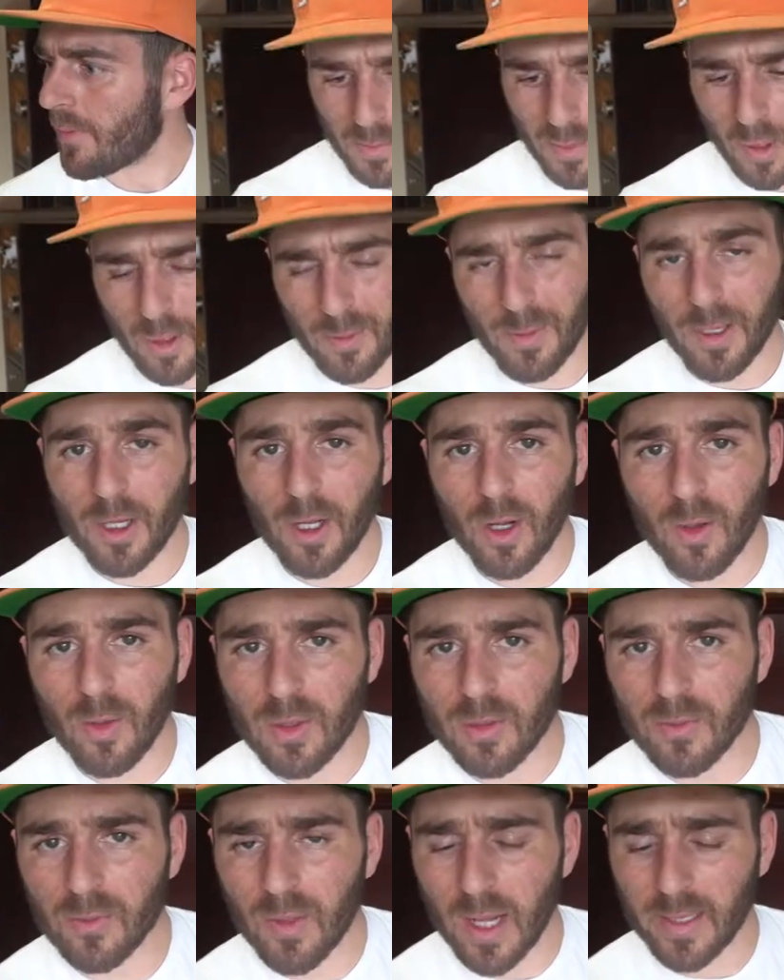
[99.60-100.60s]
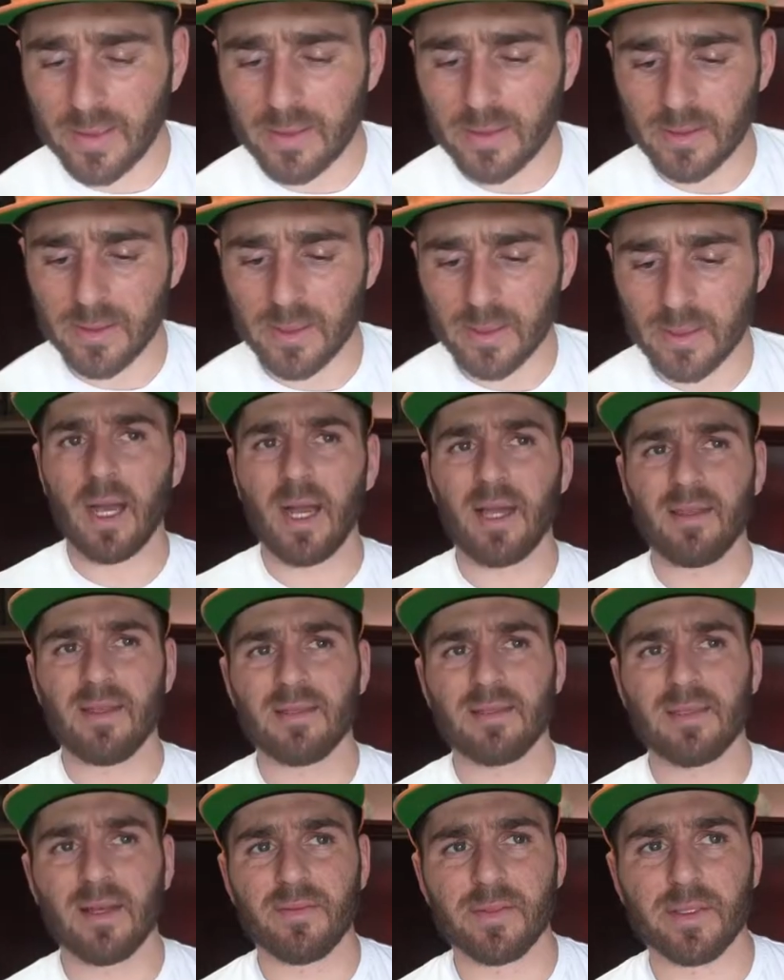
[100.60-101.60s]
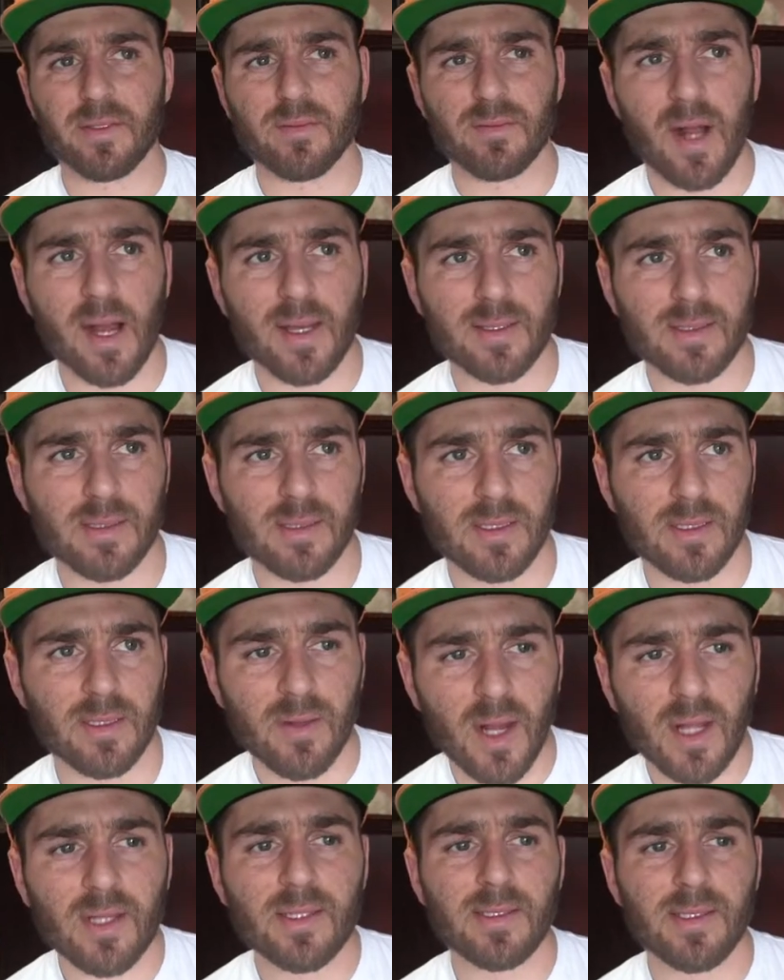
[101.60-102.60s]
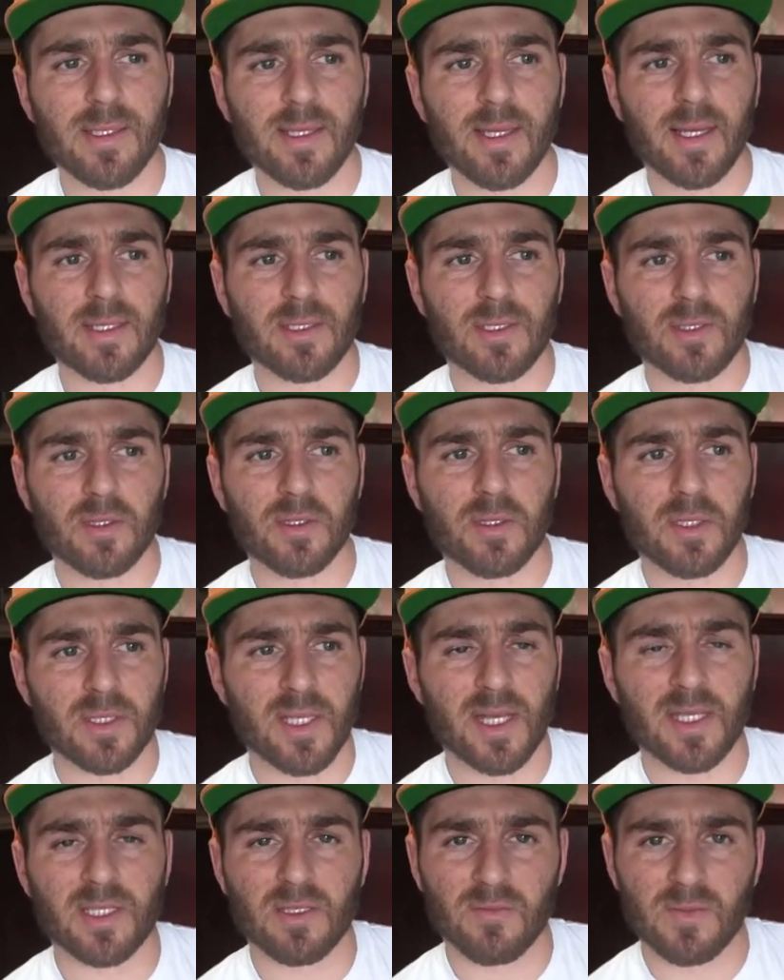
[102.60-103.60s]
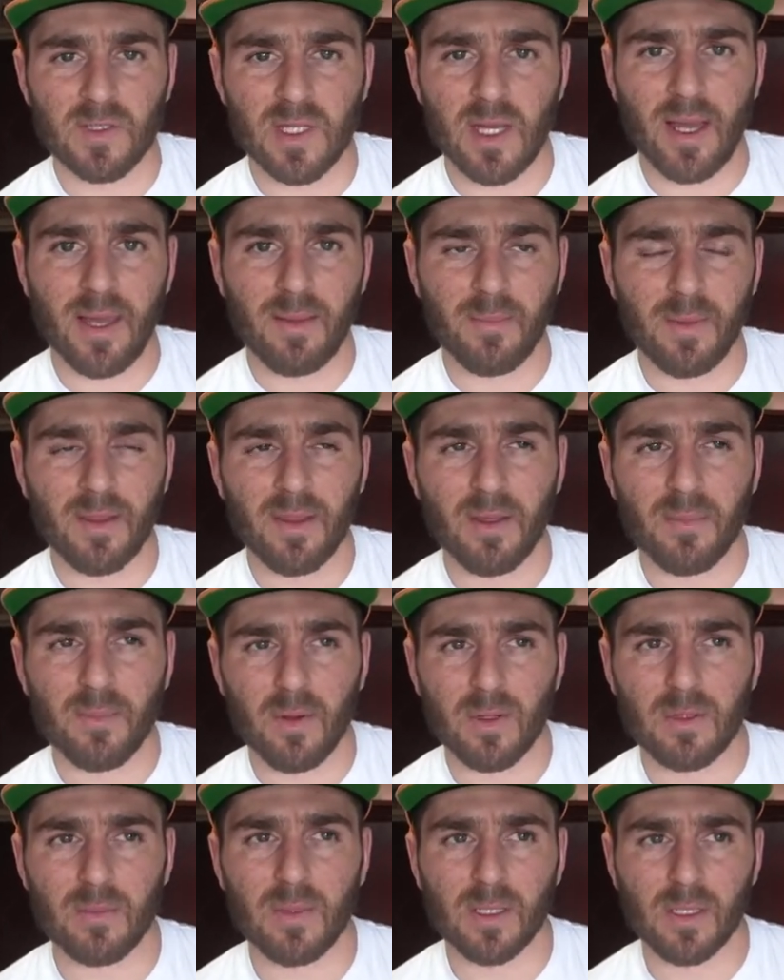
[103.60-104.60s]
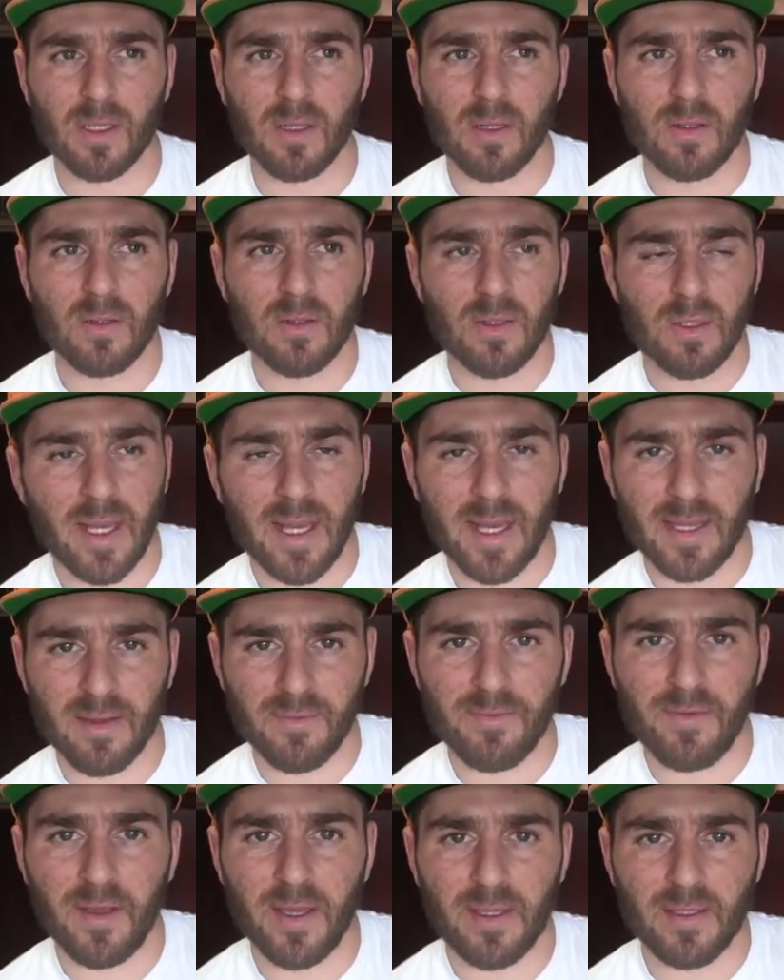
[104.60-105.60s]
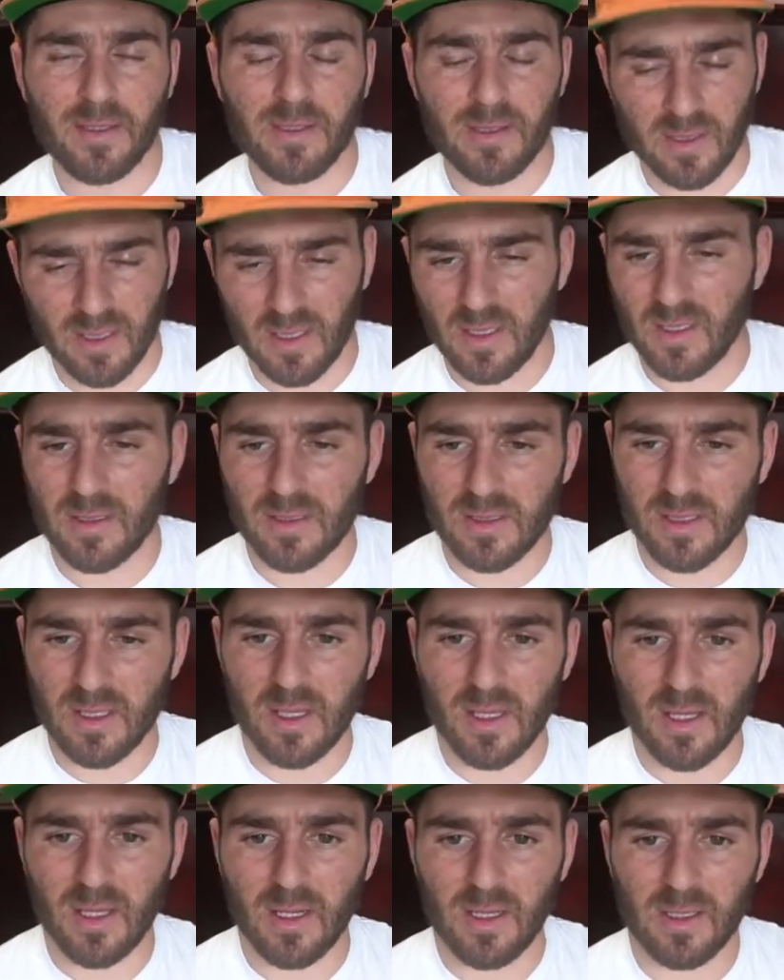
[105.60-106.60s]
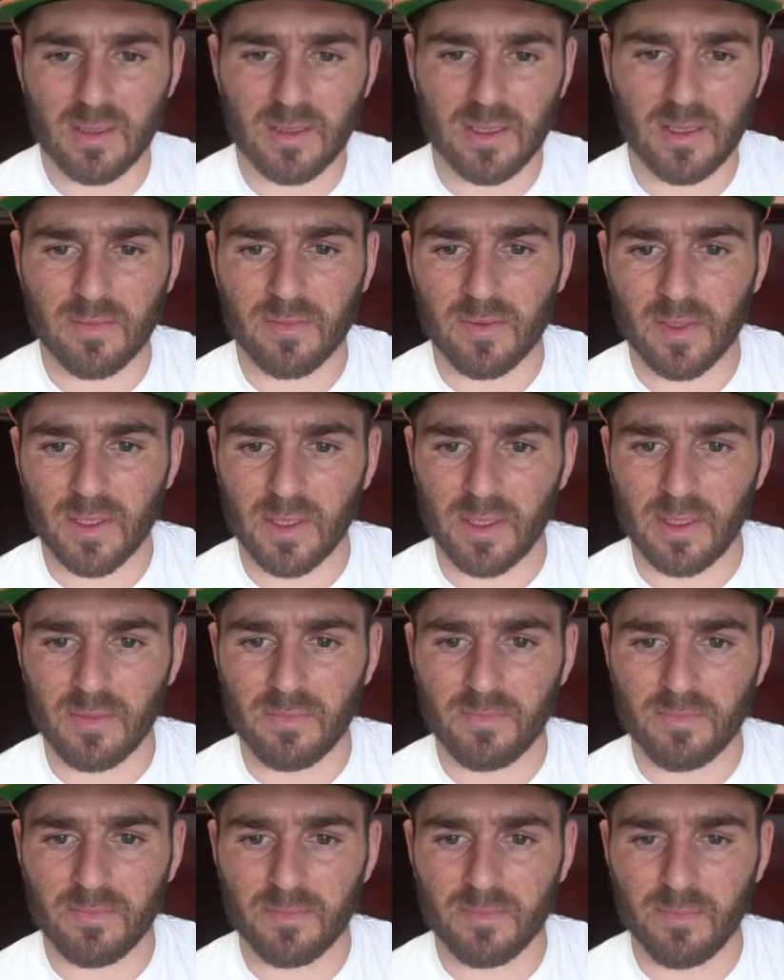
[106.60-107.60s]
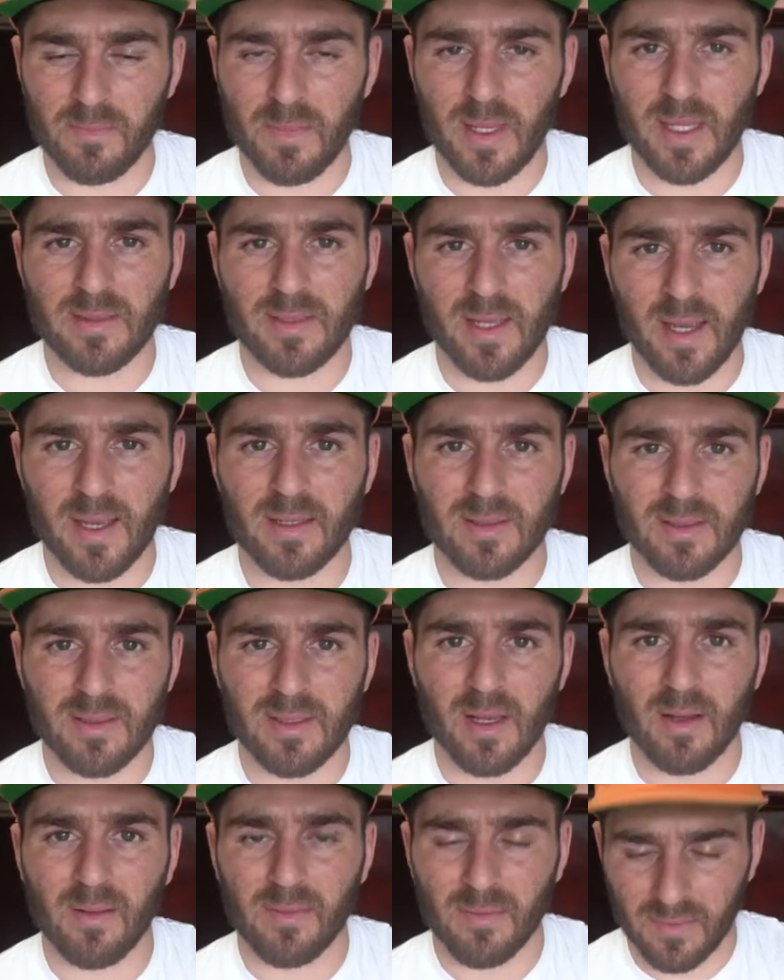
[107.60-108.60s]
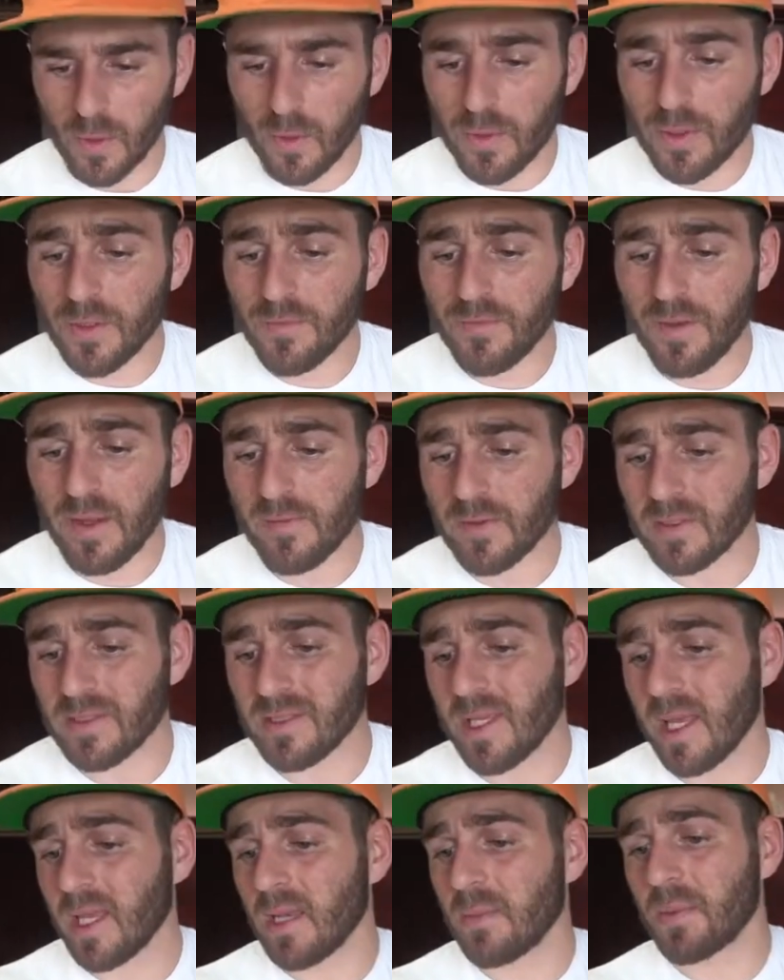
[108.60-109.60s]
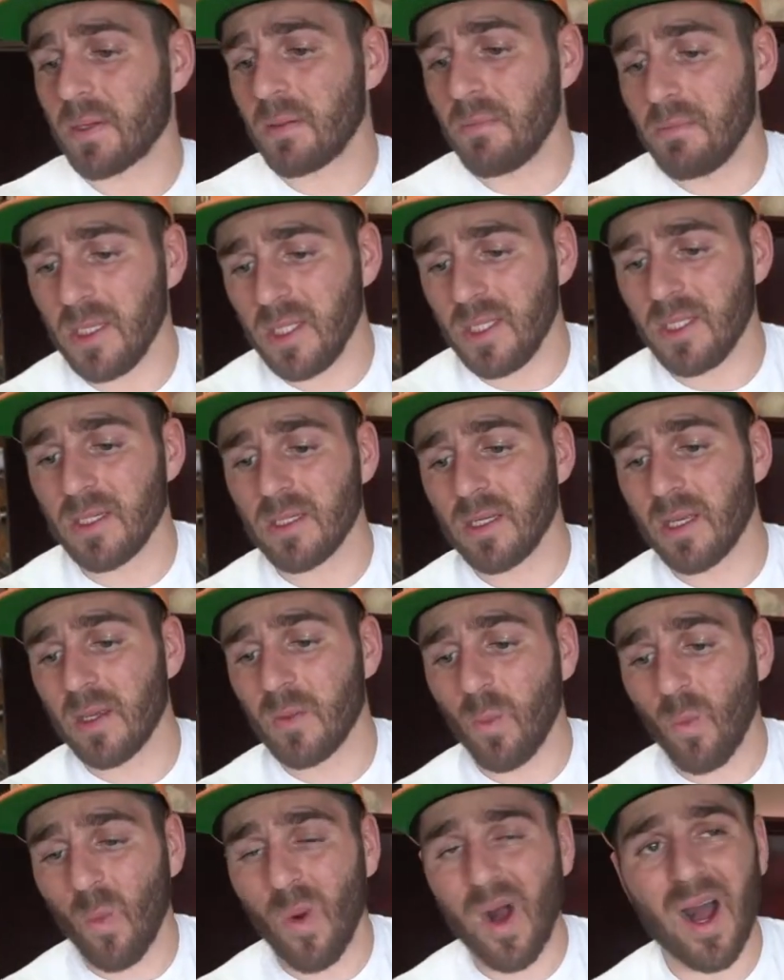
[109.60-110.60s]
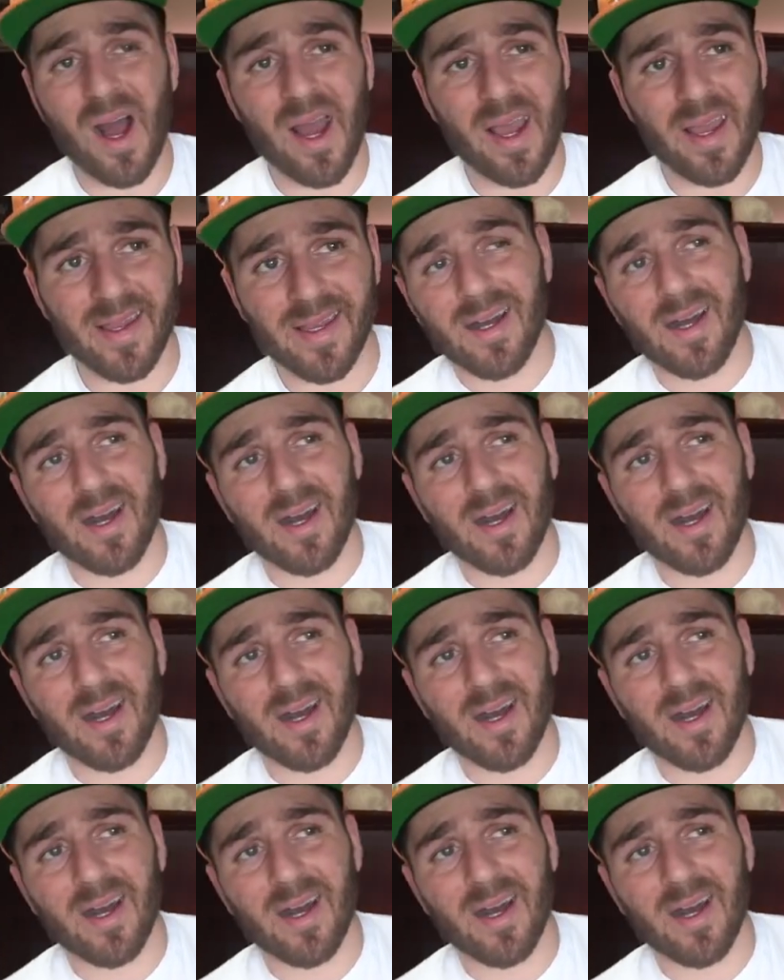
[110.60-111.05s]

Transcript: Pokemon Go or Rocket League? I think definitely Rocket League. Rocket League has stood the test of time. I think Pokemon Go had a phase and uh, it didn't really maintain itself. Who's your favorite stand up comedian and why?